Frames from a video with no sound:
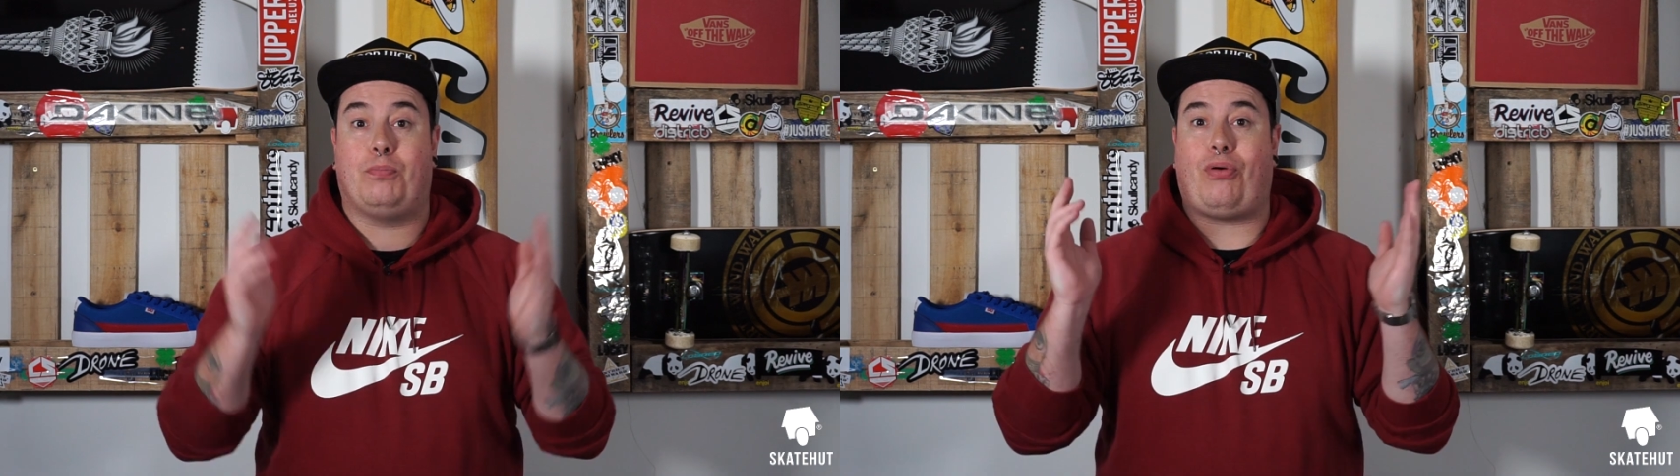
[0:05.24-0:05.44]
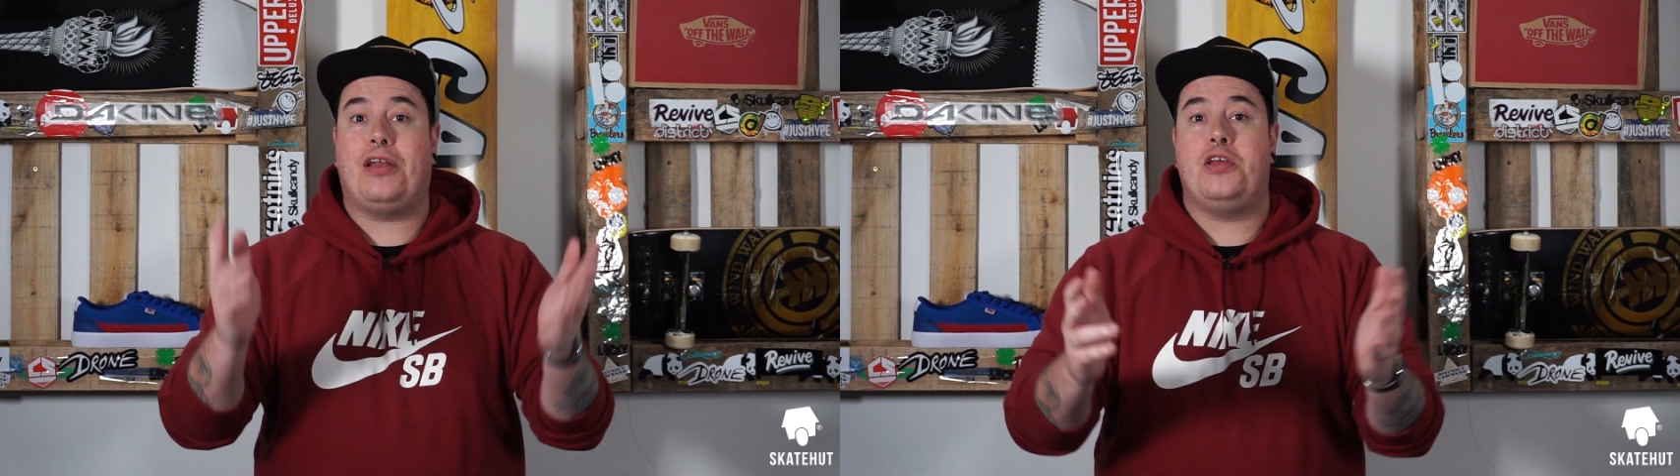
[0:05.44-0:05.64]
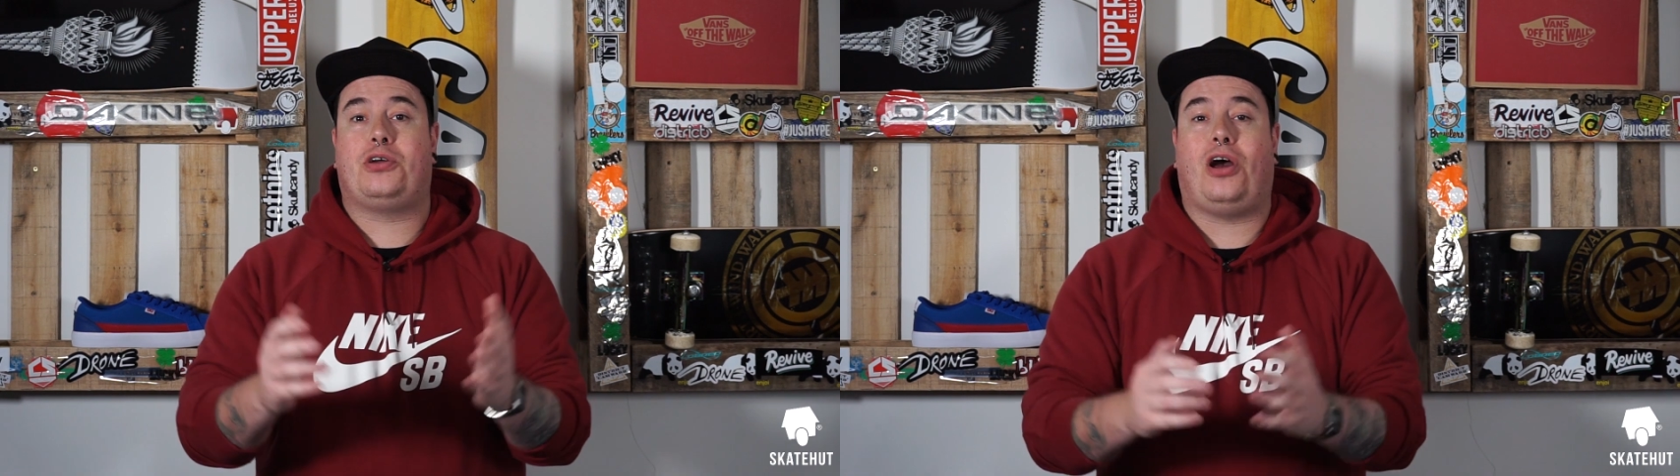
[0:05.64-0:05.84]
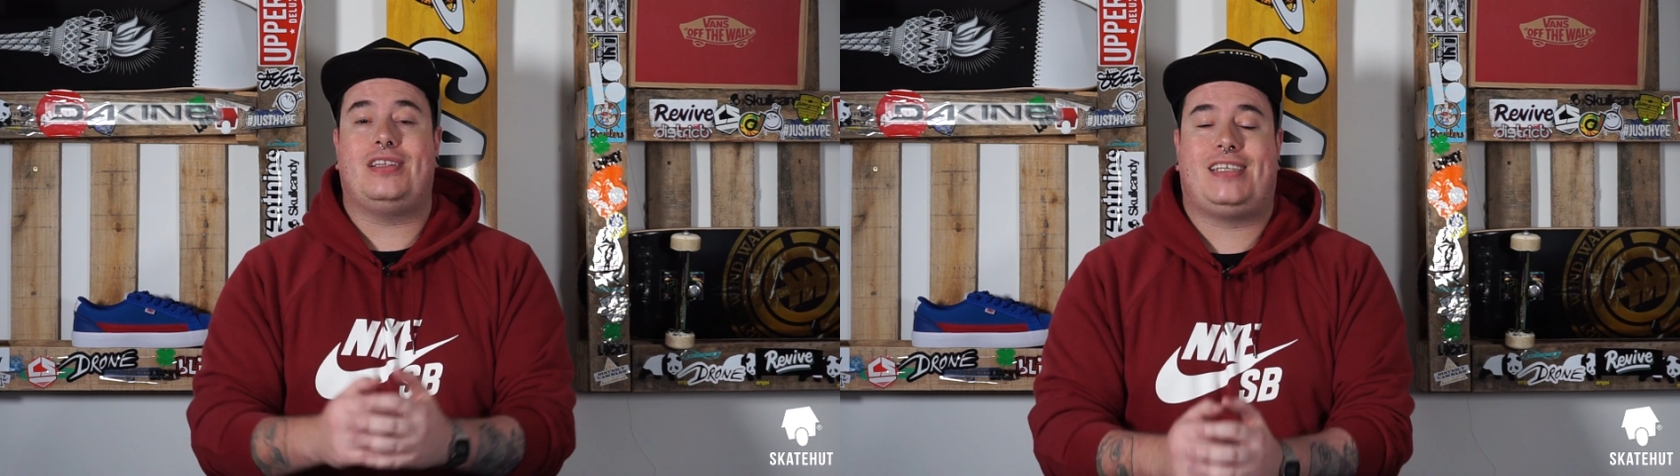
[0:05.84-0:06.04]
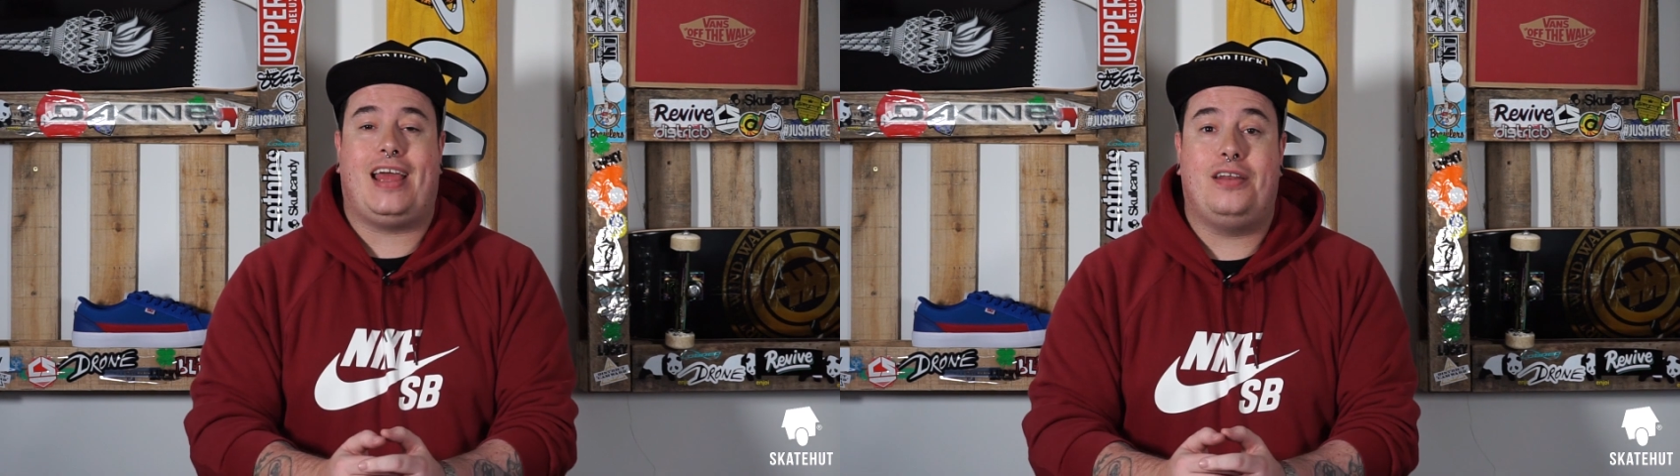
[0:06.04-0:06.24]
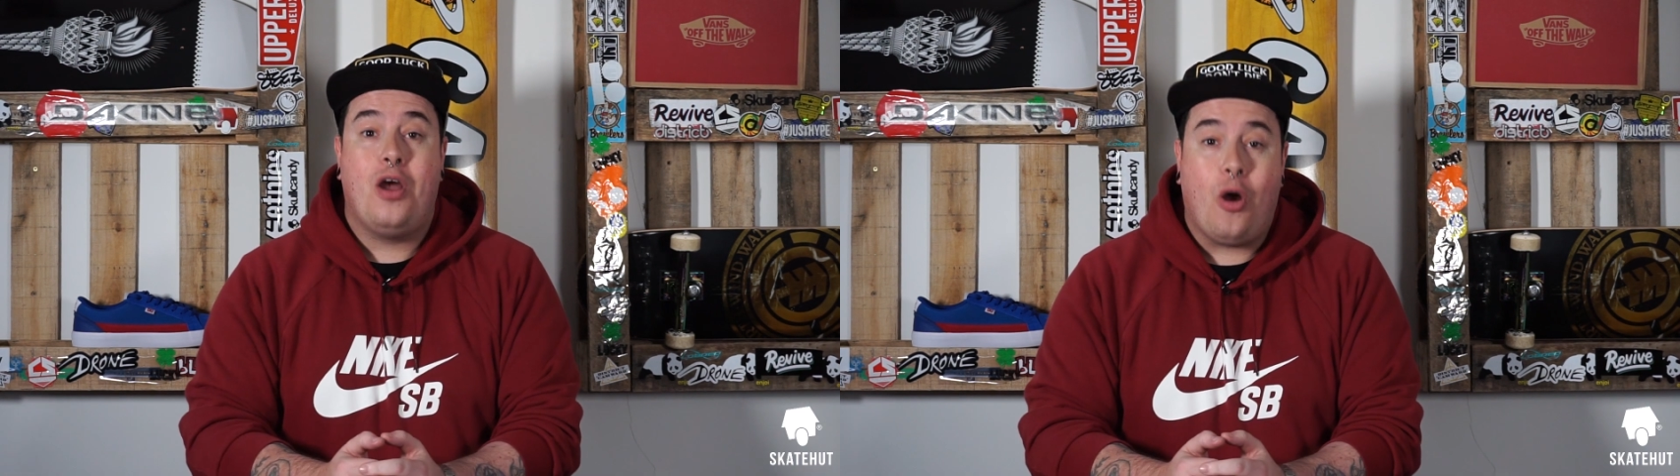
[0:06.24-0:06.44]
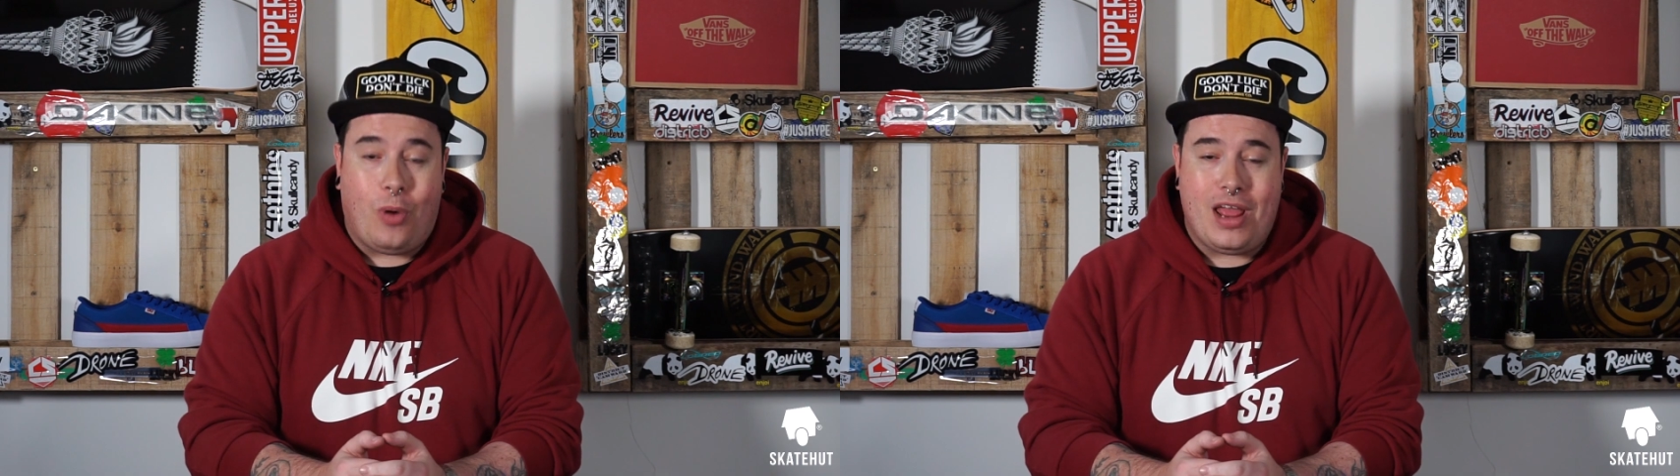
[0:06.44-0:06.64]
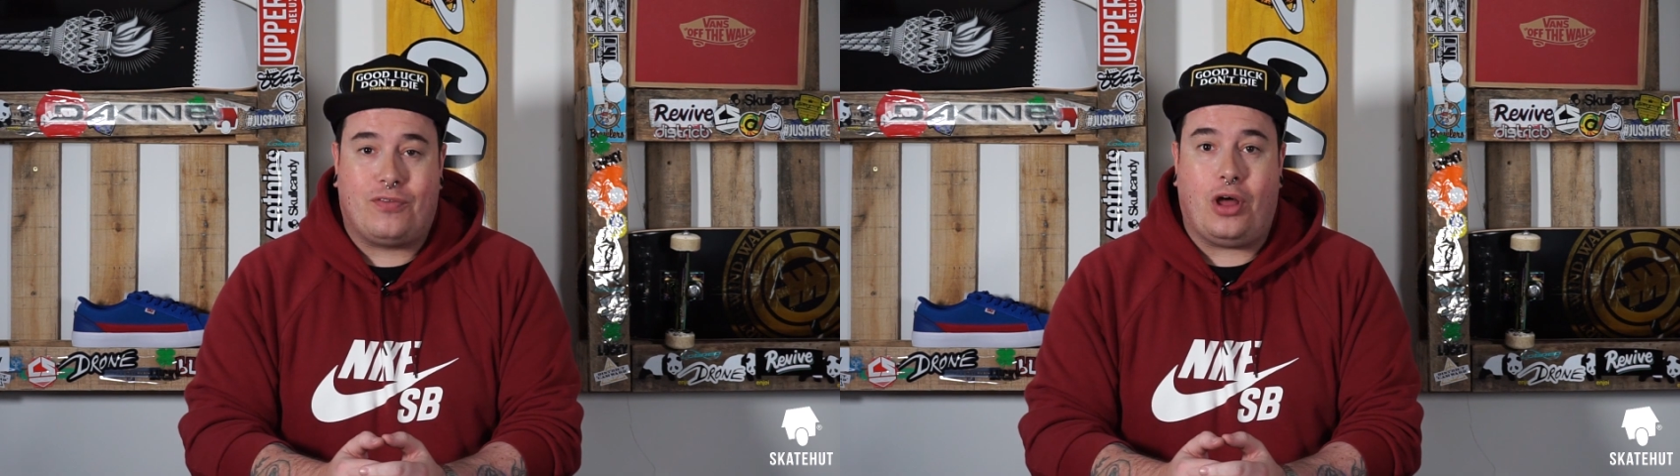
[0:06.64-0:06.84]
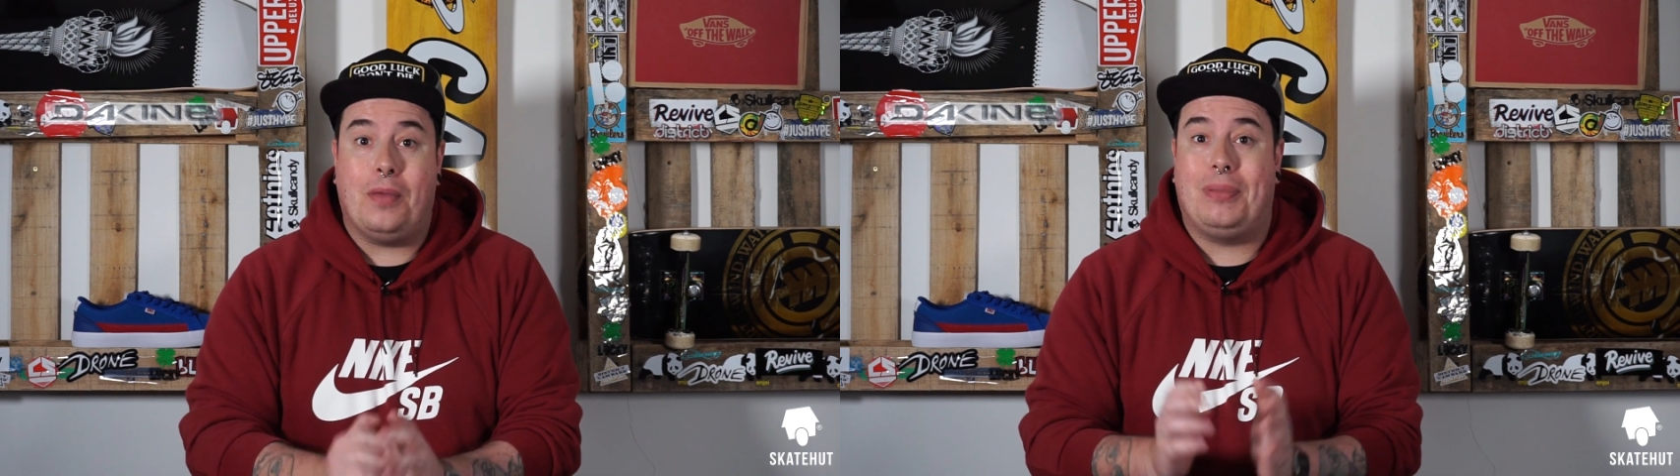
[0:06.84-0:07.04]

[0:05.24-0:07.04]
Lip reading: brand new content. We've got the